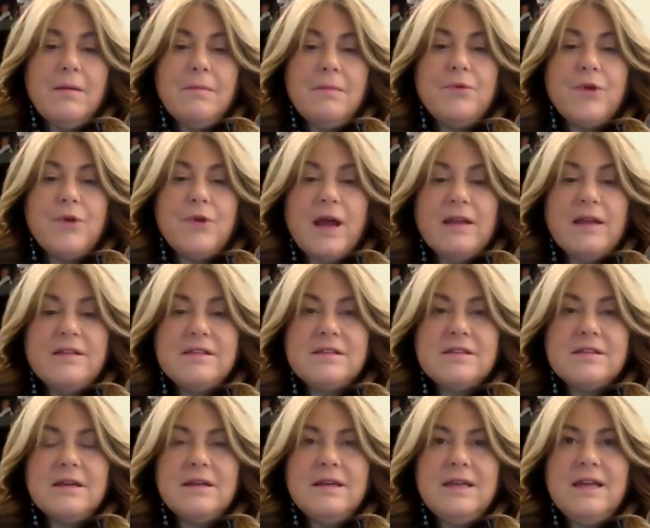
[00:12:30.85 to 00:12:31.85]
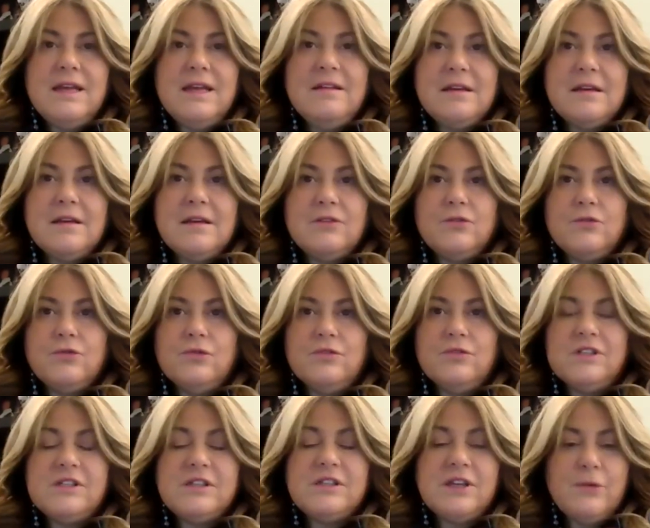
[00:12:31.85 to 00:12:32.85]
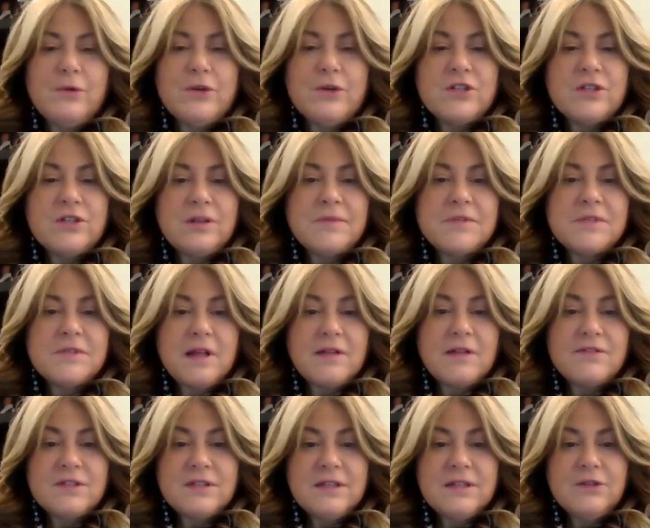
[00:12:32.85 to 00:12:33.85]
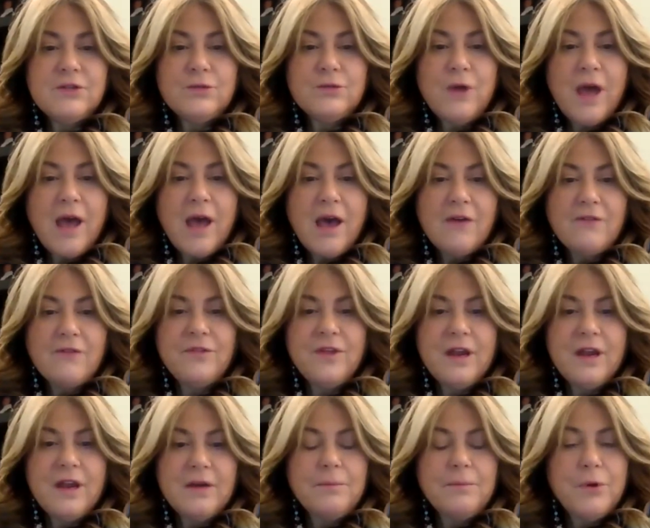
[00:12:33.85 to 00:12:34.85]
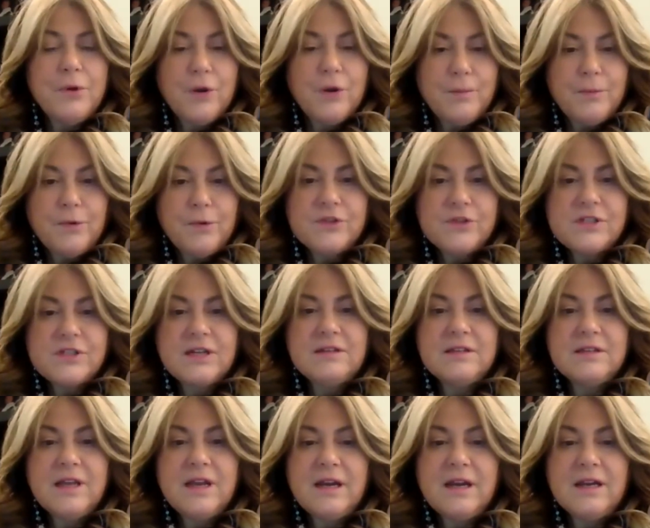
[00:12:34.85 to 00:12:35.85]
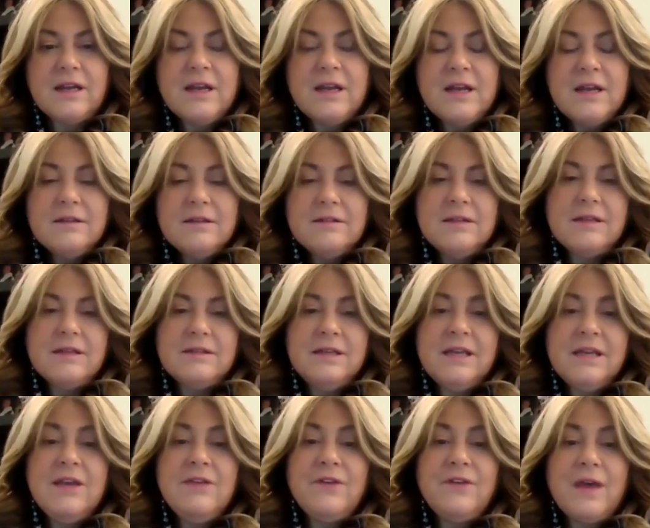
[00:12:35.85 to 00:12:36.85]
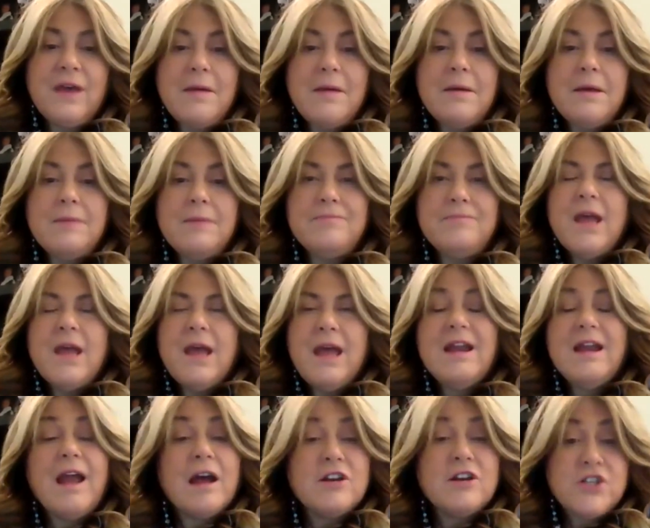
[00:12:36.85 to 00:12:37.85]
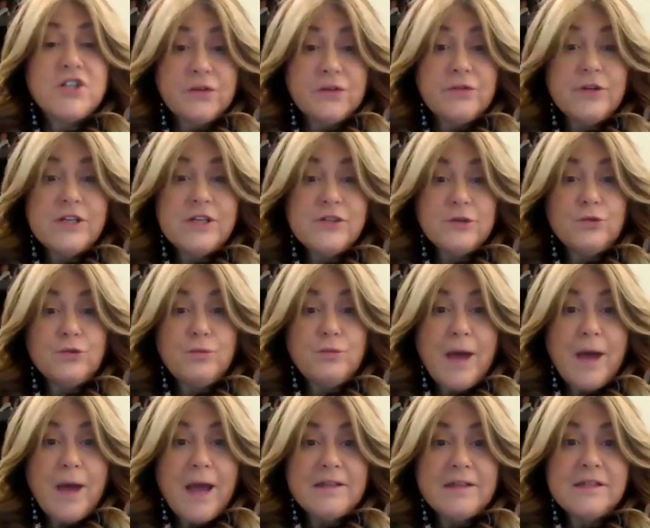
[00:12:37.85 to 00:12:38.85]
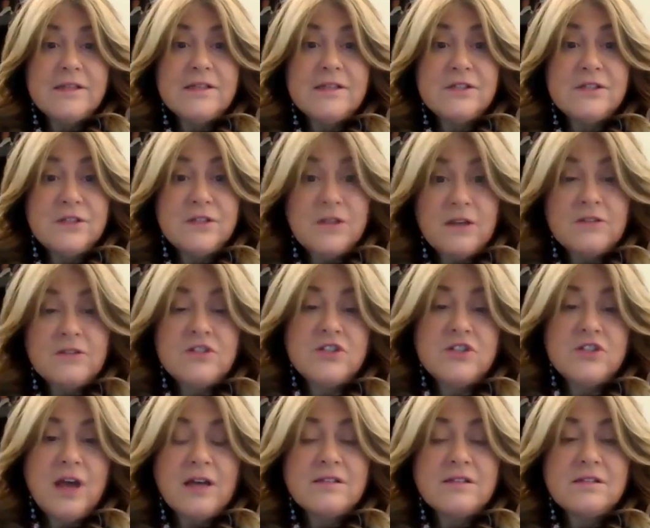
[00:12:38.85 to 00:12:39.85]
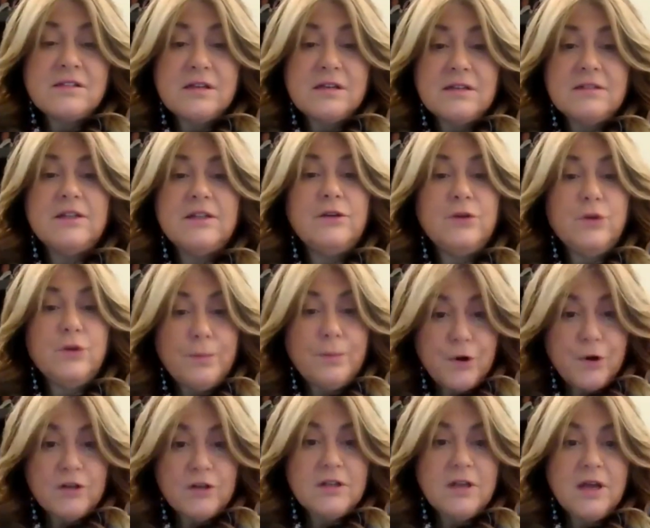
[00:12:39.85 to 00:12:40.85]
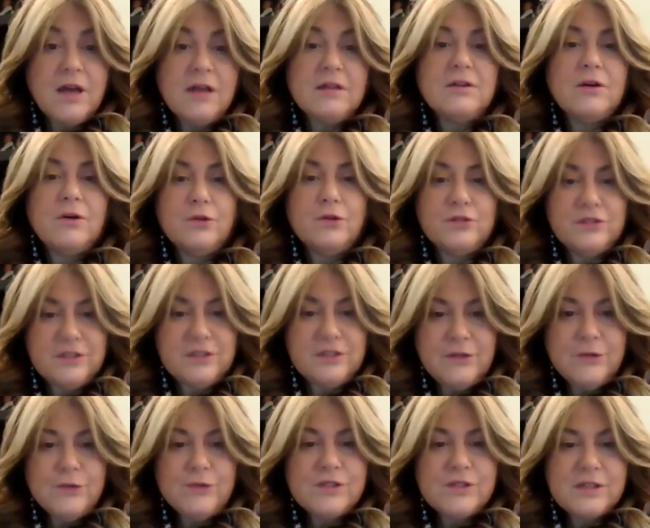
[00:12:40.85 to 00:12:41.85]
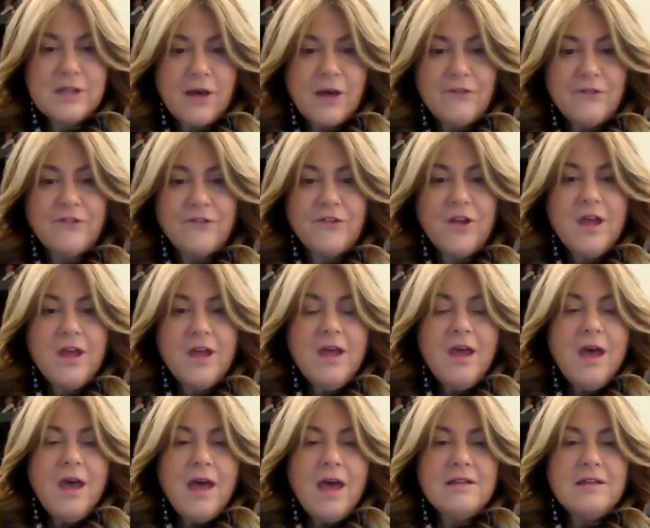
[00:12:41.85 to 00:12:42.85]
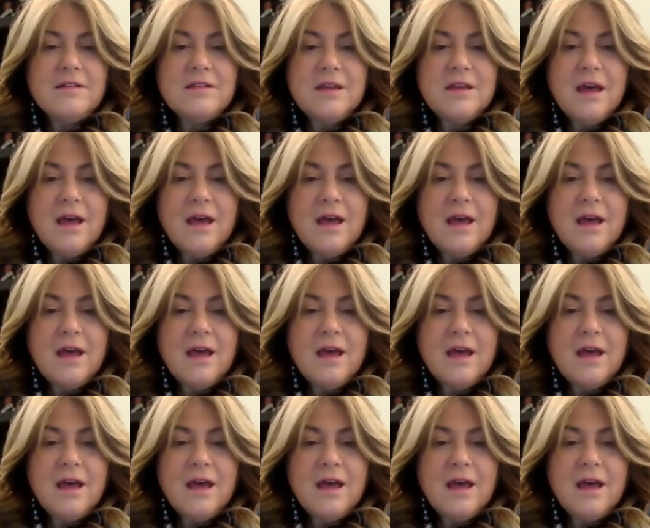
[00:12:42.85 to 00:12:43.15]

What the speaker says: brands need to distinguish themselves, need to have their purpose, and they give a larger reason to buy, that is not just the new product or the new stuff. And